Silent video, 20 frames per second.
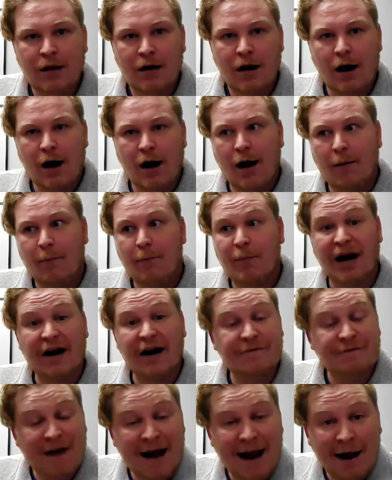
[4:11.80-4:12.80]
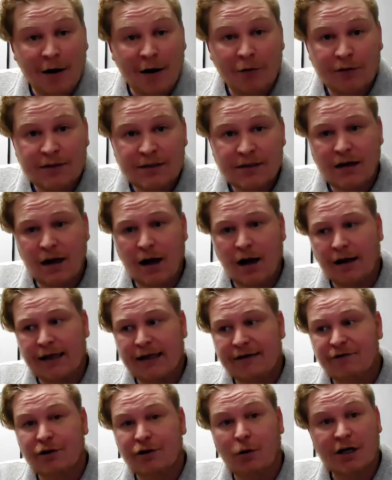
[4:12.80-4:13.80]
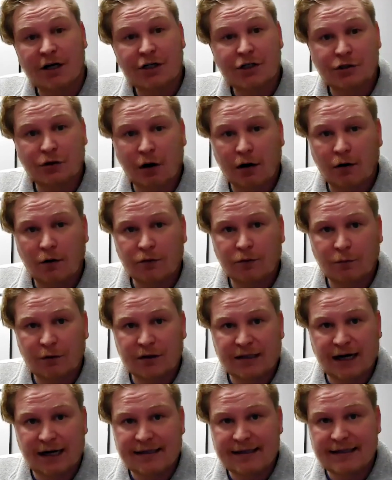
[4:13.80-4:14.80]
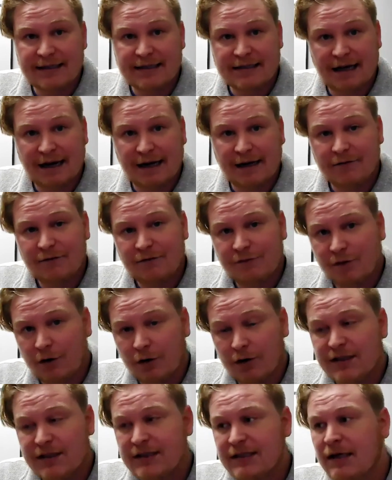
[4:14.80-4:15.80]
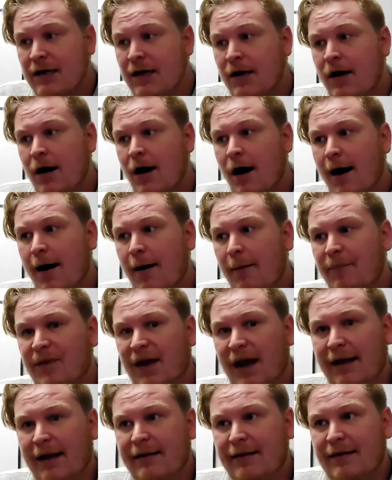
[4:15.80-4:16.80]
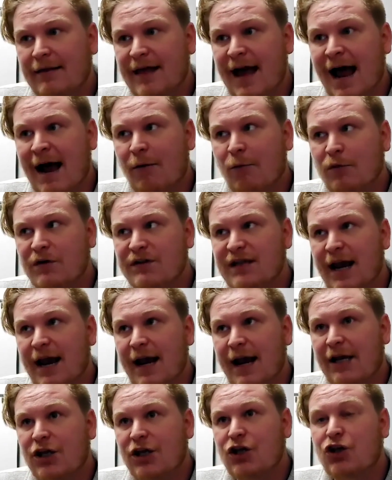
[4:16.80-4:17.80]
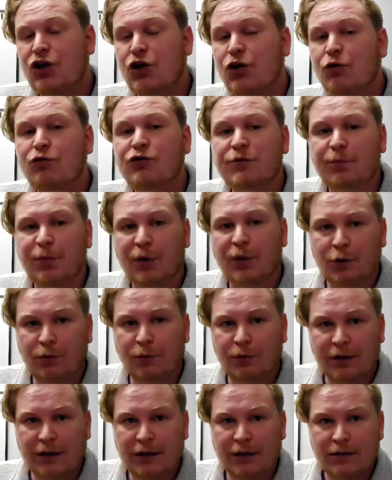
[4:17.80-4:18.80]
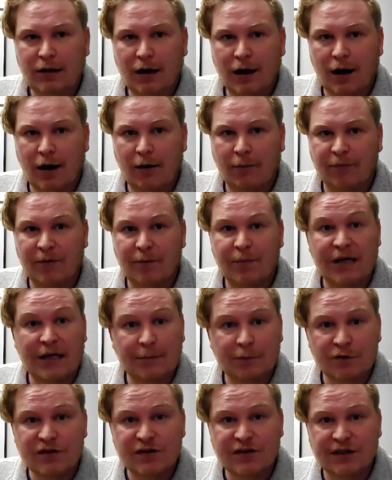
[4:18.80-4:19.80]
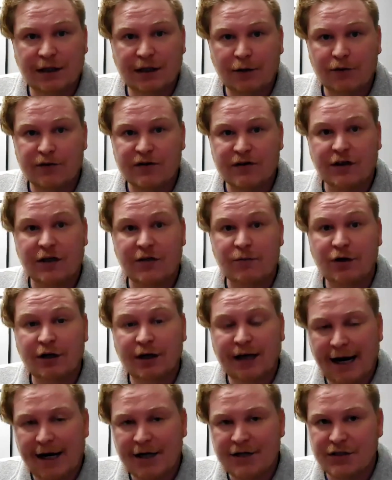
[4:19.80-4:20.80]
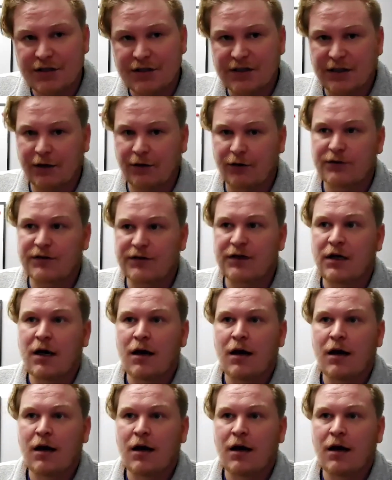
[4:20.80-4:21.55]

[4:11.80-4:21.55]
But I found, even though I struggled with the IT side at first, that was a huge boon. The people skills and the communication skills